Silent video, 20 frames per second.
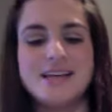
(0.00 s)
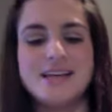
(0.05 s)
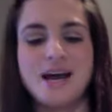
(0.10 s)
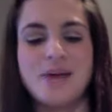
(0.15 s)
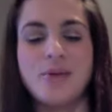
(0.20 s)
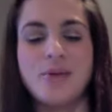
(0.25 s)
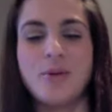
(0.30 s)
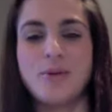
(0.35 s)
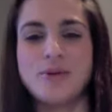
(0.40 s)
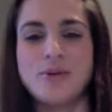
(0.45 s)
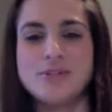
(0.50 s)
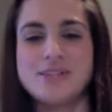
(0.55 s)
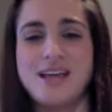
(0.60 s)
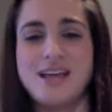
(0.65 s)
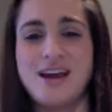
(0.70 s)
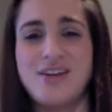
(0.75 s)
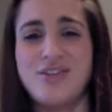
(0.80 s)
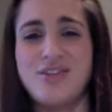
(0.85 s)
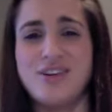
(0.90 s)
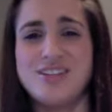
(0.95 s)
I'm almost
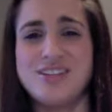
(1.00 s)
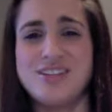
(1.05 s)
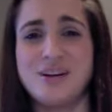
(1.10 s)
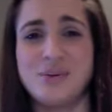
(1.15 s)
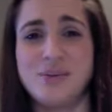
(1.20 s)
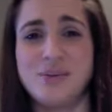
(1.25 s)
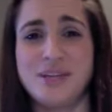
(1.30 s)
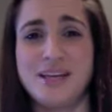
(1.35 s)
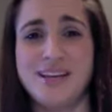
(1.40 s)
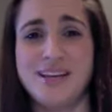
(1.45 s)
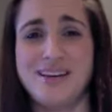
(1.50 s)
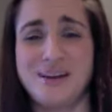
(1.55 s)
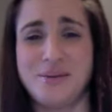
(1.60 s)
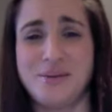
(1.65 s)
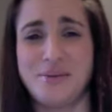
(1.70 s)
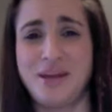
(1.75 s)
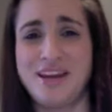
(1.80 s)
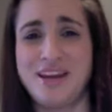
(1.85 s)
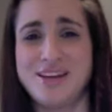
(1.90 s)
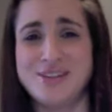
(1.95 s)
halfway done with it, and I'm
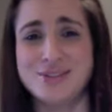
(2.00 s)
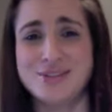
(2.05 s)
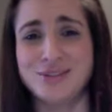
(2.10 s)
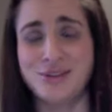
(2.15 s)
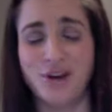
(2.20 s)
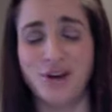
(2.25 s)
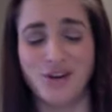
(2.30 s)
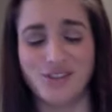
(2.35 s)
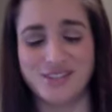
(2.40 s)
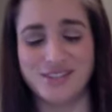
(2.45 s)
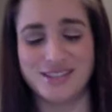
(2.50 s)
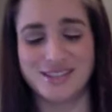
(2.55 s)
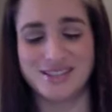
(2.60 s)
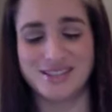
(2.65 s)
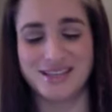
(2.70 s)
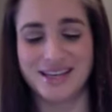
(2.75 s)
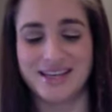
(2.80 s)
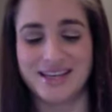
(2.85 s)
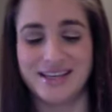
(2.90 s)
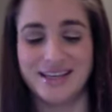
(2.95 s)
getting so nervous
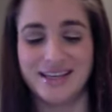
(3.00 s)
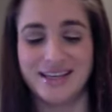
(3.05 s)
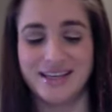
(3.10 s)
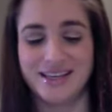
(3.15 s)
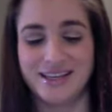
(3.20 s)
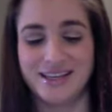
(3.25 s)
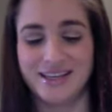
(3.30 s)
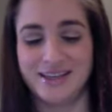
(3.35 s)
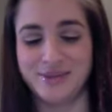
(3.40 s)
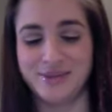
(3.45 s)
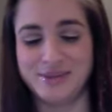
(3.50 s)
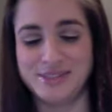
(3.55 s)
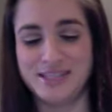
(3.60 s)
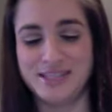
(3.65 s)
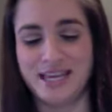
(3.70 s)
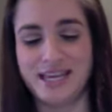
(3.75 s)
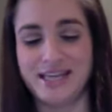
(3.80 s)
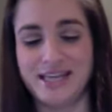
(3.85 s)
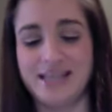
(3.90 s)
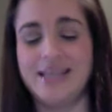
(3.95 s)
because it was
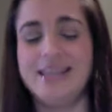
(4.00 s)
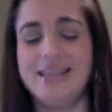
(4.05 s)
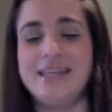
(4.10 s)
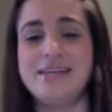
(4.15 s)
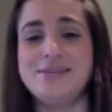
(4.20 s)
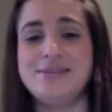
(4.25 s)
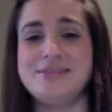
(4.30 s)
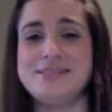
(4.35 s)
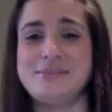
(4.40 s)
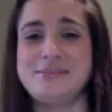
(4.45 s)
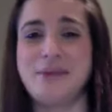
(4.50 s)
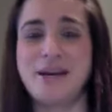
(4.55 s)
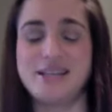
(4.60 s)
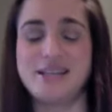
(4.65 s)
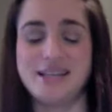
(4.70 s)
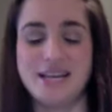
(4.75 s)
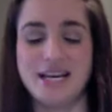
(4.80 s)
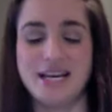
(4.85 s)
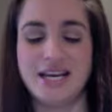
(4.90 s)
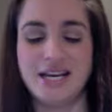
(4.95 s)
like, I think it was about
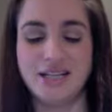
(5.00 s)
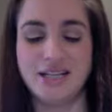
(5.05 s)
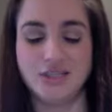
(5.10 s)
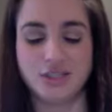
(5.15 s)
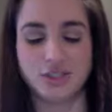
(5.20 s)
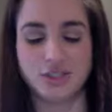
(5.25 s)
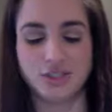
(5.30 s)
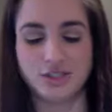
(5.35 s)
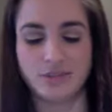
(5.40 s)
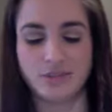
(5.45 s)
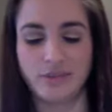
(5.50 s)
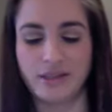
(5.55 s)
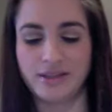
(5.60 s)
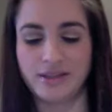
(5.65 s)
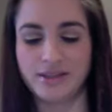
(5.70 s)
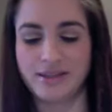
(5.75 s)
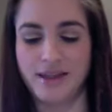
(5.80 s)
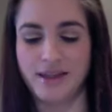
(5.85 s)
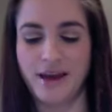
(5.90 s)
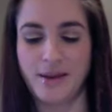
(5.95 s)
$80 or something
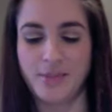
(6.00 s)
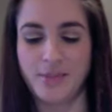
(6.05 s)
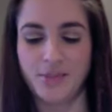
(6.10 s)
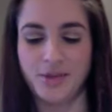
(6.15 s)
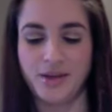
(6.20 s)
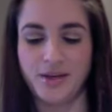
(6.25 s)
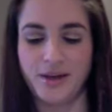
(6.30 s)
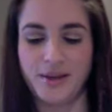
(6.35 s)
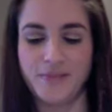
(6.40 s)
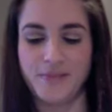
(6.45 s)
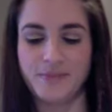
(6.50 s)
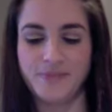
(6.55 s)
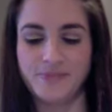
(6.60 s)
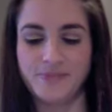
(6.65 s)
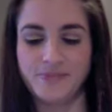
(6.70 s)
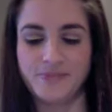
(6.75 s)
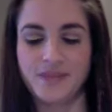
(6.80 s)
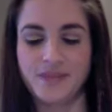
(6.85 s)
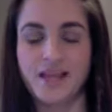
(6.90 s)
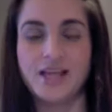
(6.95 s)
like that, but
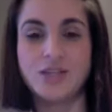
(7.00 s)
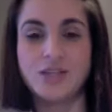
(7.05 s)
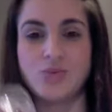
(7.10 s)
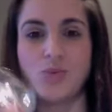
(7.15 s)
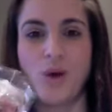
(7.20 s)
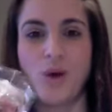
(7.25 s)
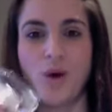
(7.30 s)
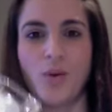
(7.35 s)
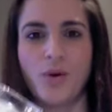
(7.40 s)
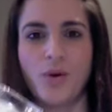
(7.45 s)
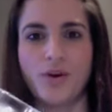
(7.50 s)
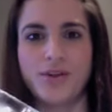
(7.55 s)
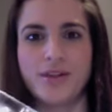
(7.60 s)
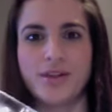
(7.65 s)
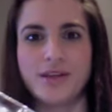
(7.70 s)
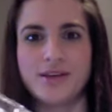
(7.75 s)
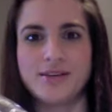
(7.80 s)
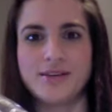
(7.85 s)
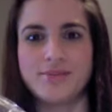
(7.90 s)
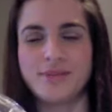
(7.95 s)
it's well worth
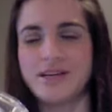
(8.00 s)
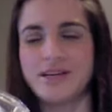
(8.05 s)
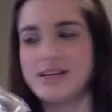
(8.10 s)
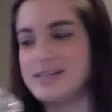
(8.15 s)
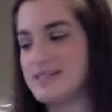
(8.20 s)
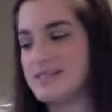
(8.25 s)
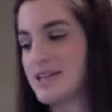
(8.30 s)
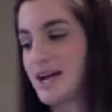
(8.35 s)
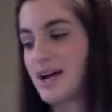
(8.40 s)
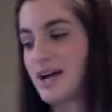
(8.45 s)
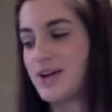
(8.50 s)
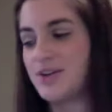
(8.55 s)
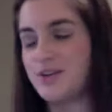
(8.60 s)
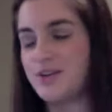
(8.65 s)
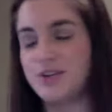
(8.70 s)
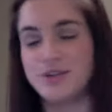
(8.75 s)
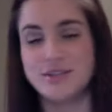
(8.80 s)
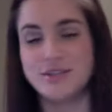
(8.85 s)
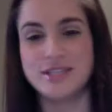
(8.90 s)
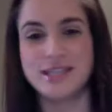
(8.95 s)
it, because
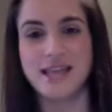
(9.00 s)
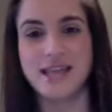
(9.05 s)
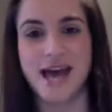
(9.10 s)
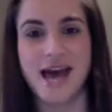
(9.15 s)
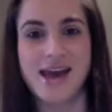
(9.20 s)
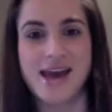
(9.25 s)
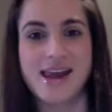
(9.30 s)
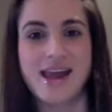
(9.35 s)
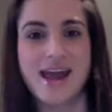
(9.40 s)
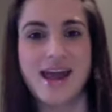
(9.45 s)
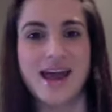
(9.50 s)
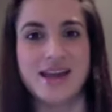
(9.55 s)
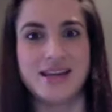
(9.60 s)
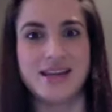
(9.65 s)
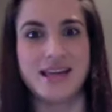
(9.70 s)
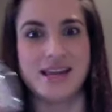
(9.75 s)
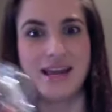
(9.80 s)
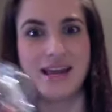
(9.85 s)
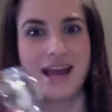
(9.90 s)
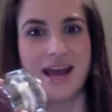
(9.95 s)
using that, and
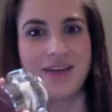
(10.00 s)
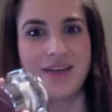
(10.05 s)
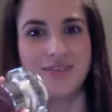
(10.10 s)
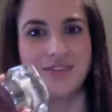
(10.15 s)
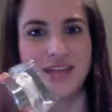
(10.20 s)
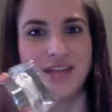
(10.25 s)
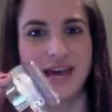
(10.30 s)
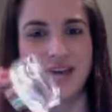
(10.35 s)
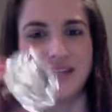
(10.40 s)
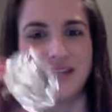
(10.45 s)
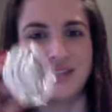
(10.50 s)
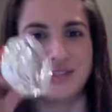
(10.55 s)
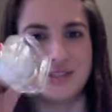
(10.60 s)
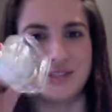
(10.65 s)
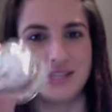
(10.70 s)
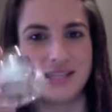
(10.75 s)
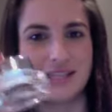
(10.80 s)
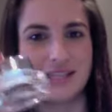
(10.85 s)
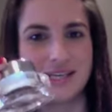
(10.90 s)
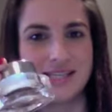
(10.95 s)
then after that,
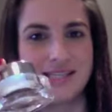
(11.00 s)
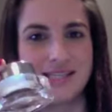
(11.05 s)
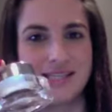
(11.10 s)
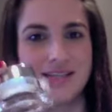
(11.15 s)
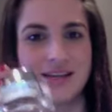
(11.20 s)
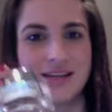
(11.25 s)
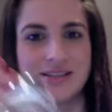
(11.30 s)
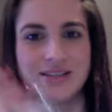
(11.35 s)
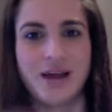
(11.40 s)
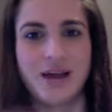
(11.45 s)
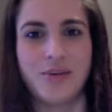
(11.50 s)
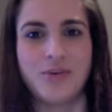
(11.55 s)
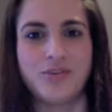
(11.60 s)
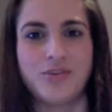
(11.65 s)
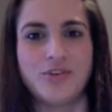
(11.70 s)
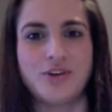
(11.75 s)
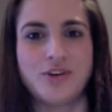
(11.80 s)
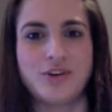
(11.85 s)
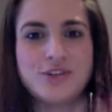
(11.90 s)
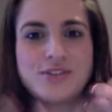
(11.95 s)
using this on top of
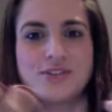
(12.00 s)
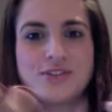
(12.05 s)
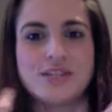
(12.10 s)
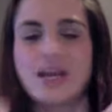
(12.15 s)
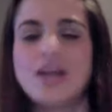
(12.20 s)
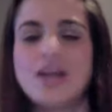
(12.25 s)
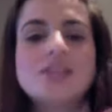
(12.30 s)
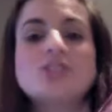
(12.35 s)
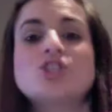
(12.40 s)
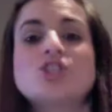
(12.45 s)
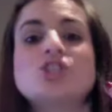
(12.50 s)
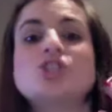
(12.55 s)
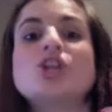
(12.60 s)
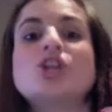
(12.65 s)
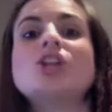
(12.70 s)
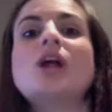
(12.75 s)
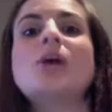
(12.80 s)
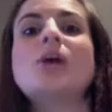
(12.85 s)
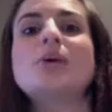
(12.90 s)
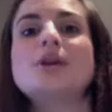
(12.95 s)
your, it's just
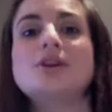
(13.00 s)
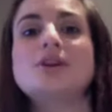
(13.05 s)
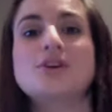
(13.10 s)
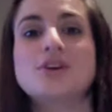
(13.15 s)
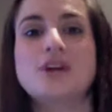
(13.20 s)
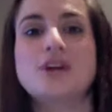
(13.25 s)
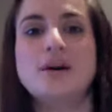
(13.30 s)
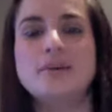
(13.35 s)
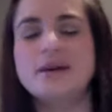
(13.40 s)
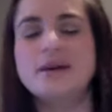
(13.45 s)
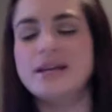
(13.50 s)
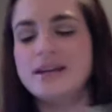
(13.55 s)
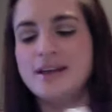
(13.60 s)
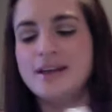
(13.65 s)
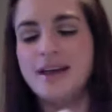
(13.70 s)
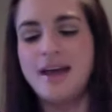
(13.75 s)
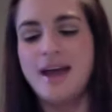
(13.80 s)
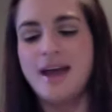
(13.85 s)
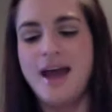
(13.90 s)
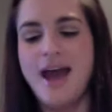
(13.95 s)
glowing. You're glowing,
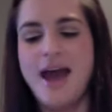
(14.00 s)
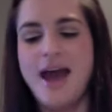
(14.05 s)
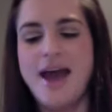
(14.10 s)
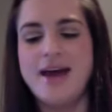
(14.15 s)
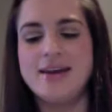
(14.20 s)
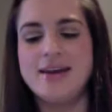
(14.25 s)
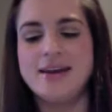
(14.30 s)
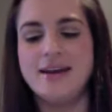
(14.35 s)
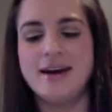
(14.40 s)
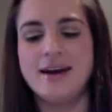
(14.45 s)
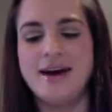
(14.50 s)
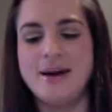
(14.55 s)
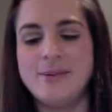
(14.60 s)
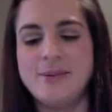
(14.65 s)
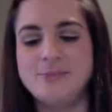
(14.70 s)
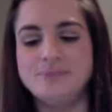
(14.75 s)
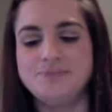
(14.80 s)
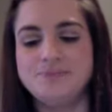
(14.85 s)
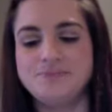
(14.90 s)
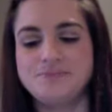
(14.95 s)
and
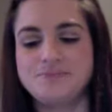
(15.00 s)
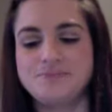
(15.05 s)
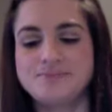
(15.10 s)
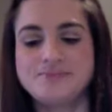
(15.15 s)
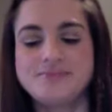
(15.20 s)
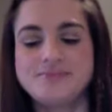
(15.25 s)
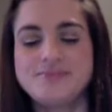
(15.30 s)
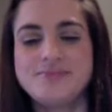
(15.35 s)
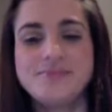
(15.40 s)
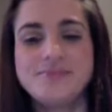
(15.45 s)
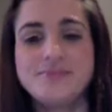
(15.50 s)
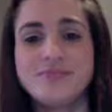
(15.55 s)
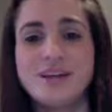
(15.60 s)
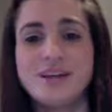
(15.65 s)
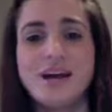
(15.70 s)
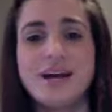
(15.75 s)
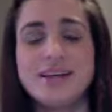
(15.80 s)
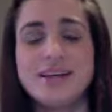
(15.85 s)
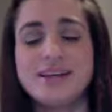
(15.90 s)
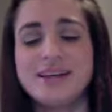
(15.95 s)

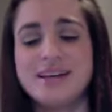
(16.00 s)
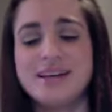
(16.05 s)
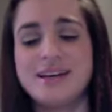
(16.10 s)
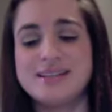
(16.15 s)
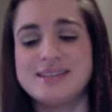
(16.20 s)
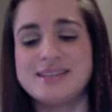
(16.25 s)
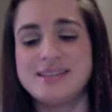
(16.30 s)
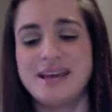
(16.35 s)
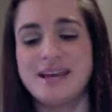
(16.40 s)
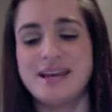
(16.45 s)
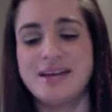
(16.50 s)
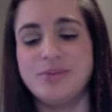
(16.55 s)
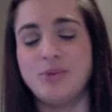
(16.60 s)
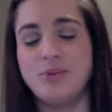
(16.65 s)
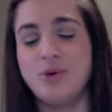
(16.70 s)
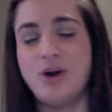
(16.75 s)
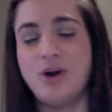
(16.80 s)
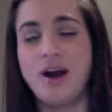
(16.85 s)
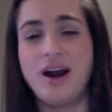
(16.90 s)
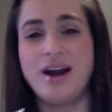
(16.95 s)
I can't say it
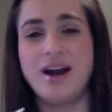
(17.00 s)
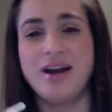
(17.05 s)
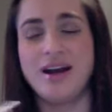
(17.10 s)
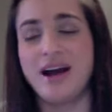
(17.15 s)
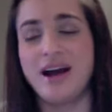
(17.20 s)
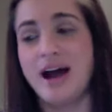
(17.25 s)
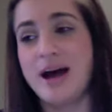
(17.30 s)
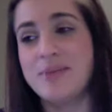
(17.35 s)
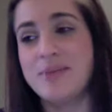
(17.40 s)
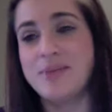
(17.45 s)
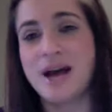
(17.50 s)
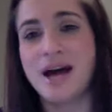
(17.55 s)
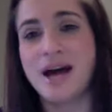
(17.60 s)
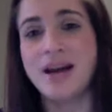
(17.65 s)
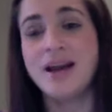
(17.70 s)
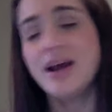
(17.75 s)
more. I'm not